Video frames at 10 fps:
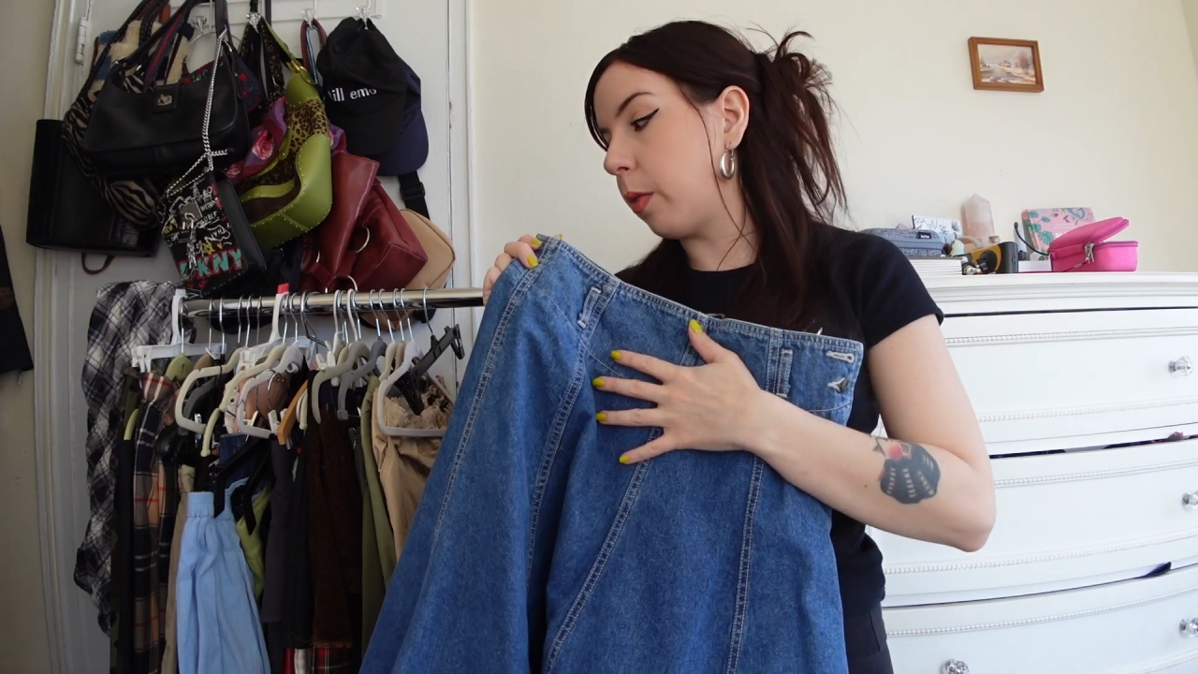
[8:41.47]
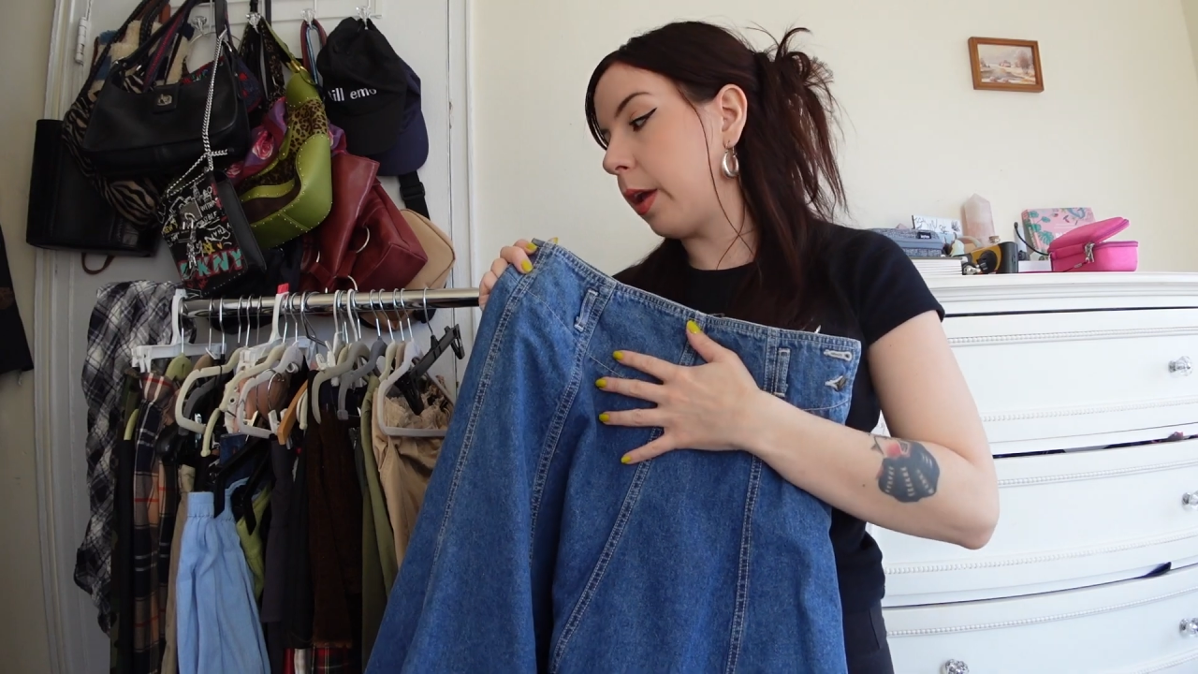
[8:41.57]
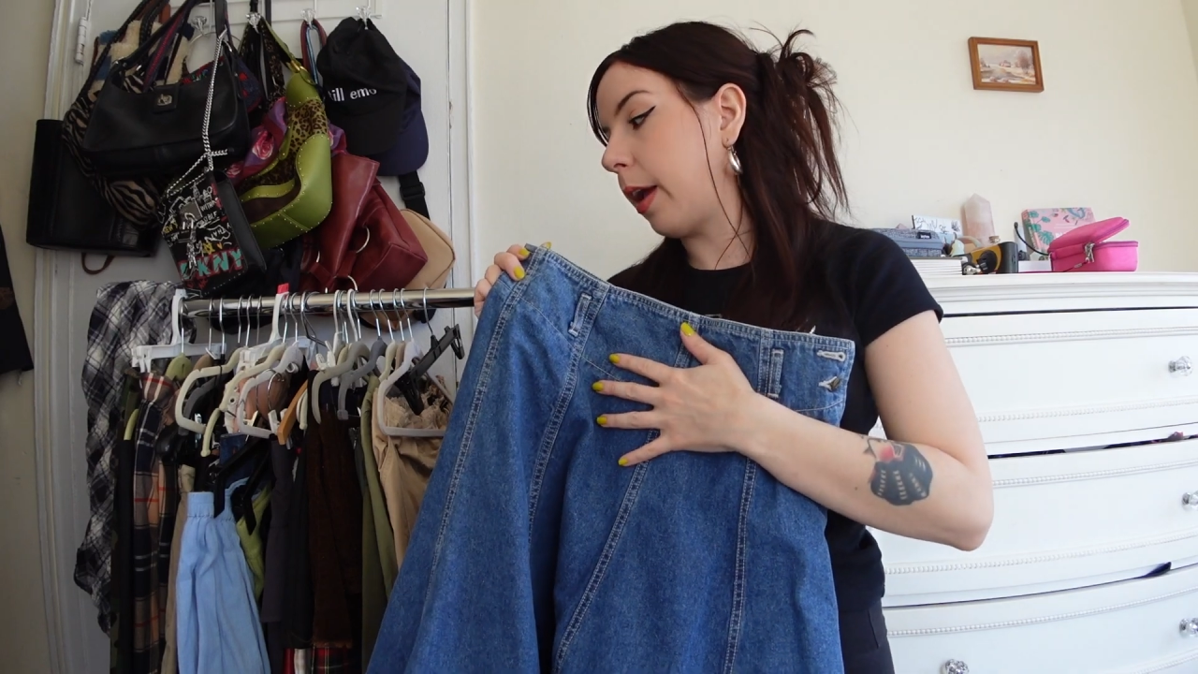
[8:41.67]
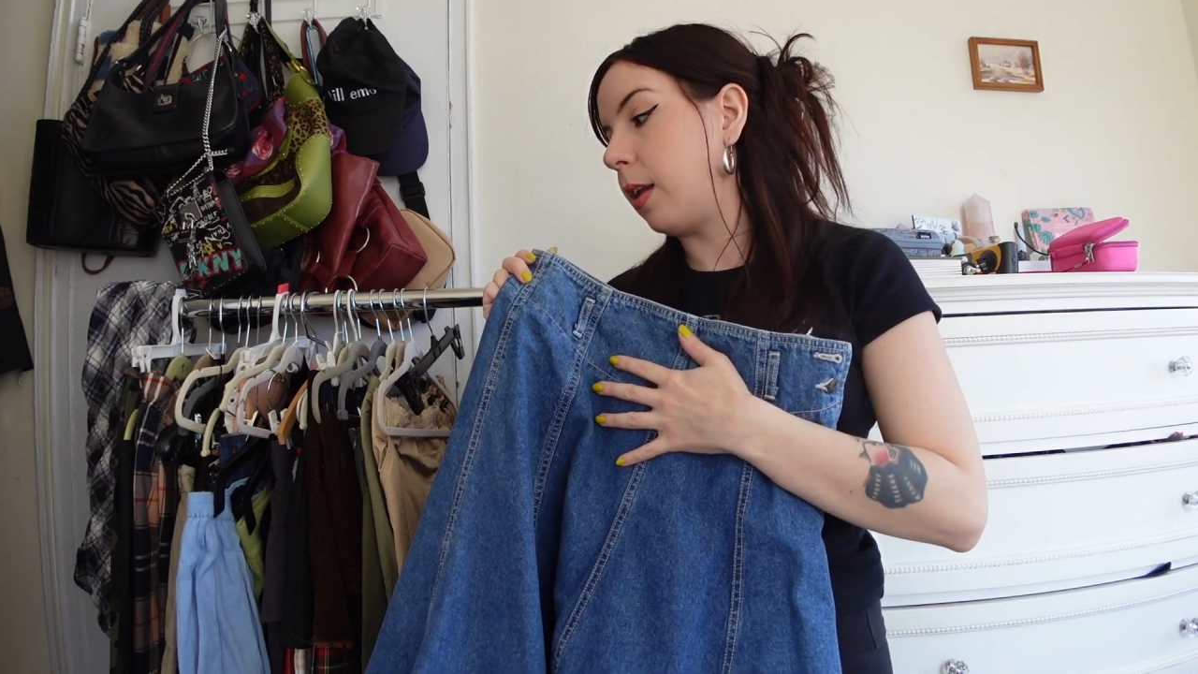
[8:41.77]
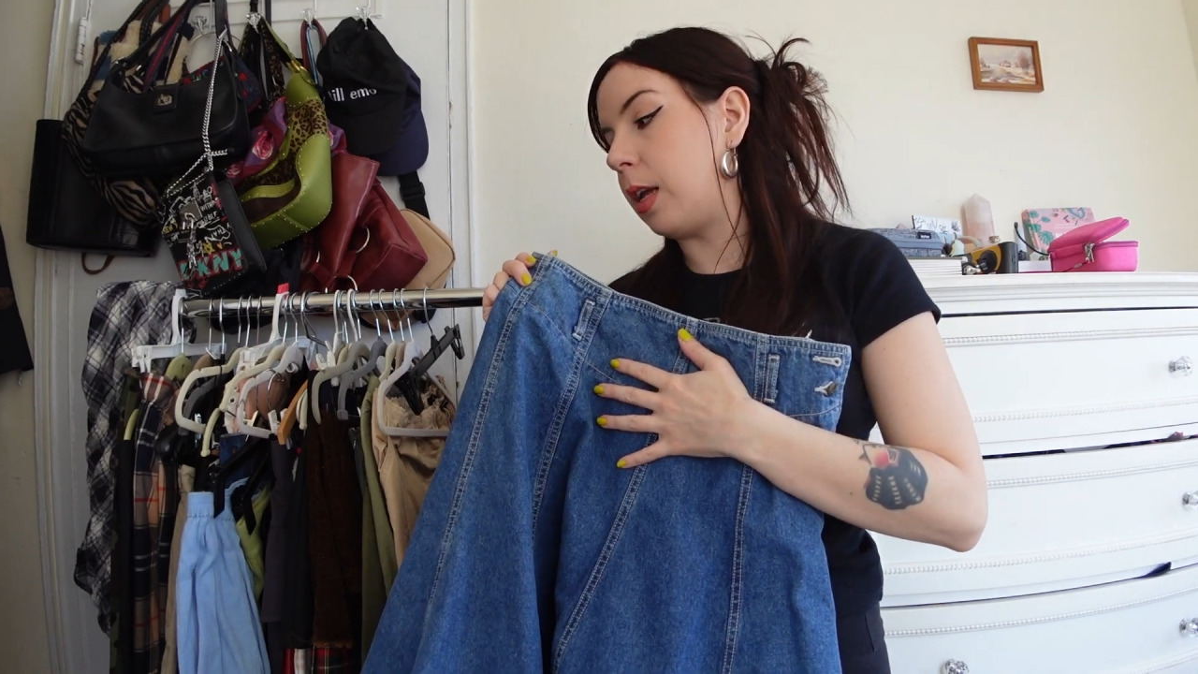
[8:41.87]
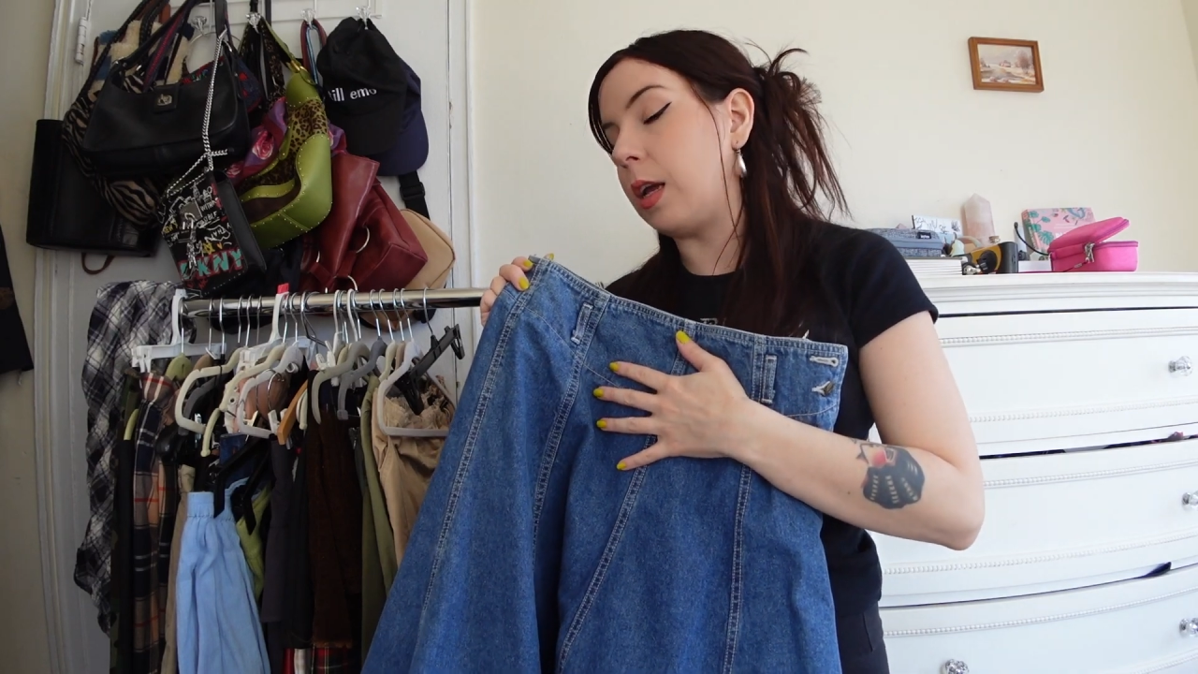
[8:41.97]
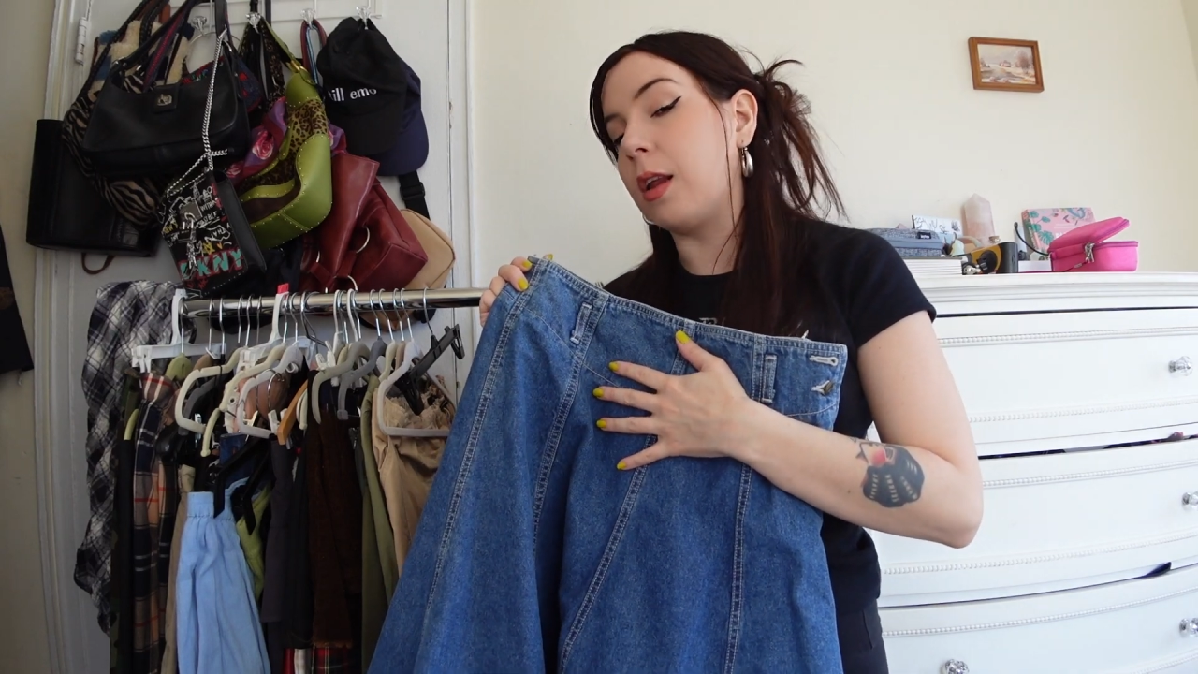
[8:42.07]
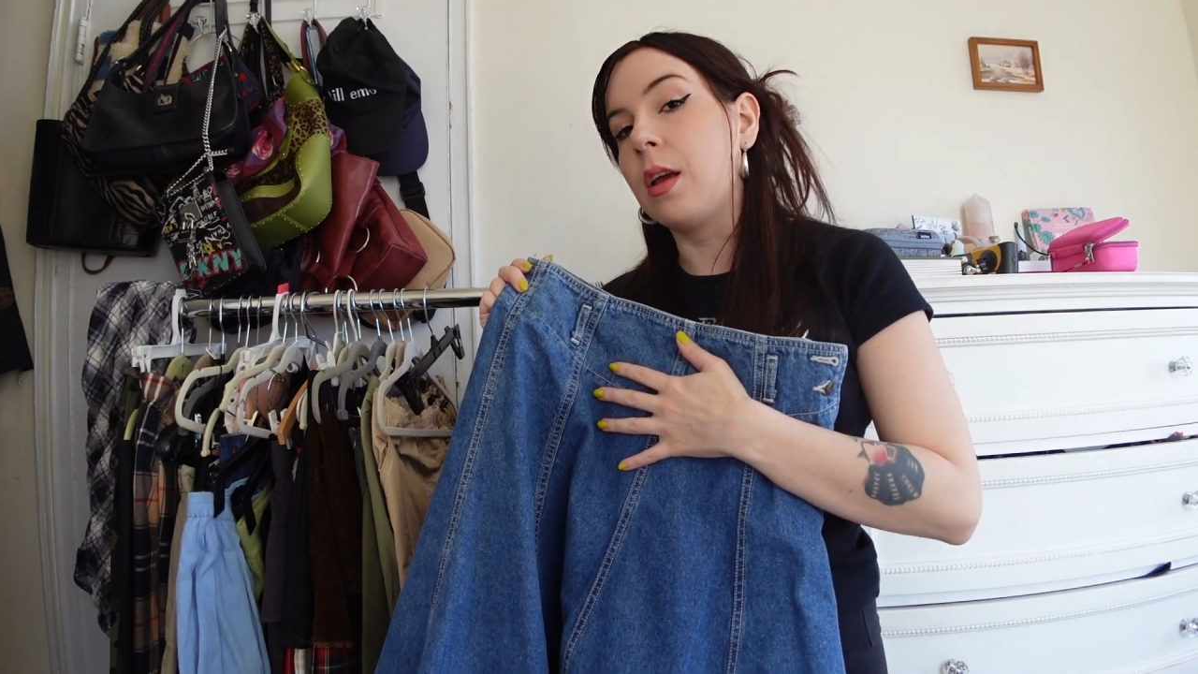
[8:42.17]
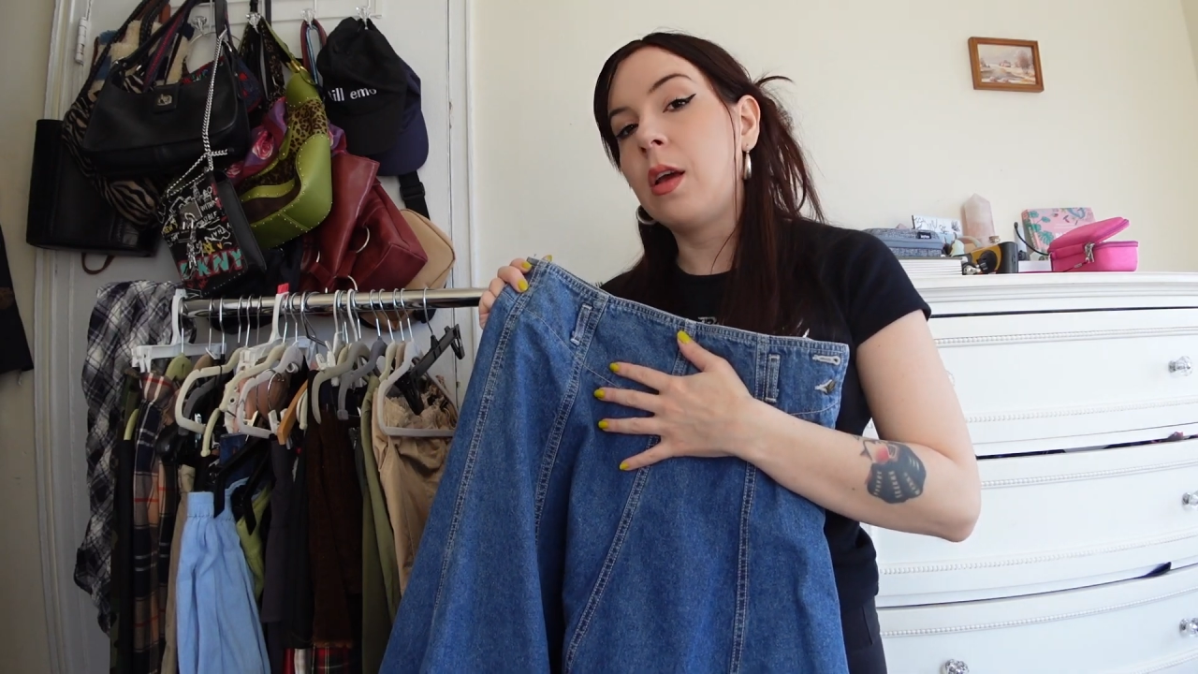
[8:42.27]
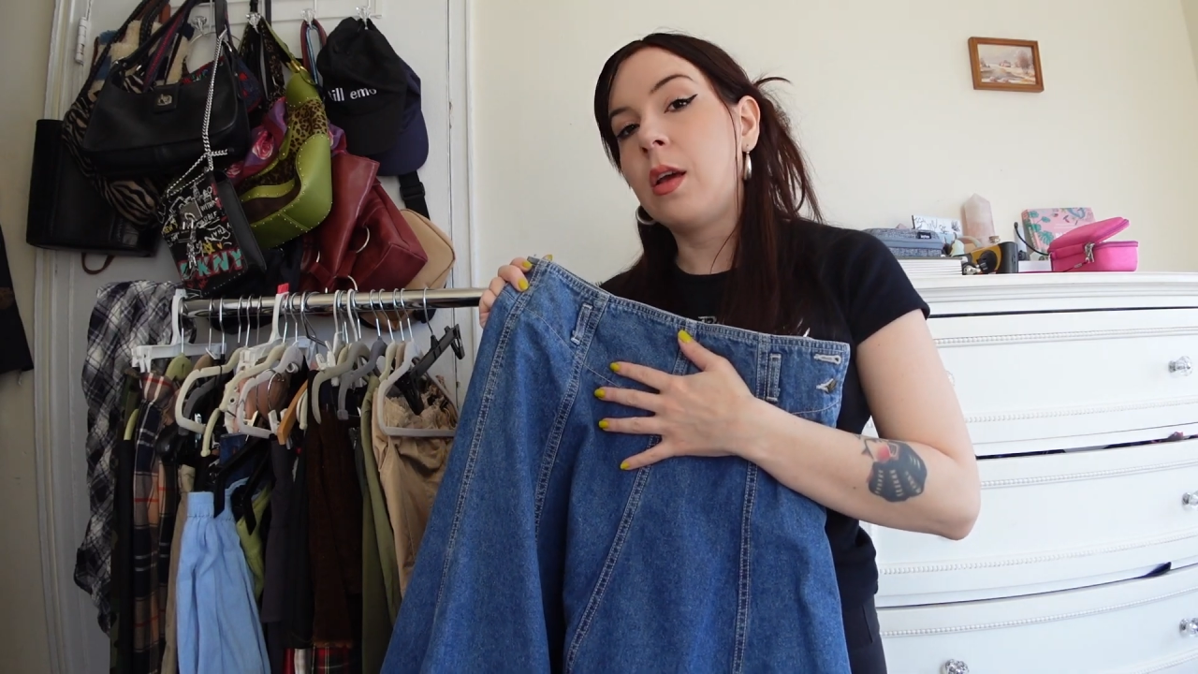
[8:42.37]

think I need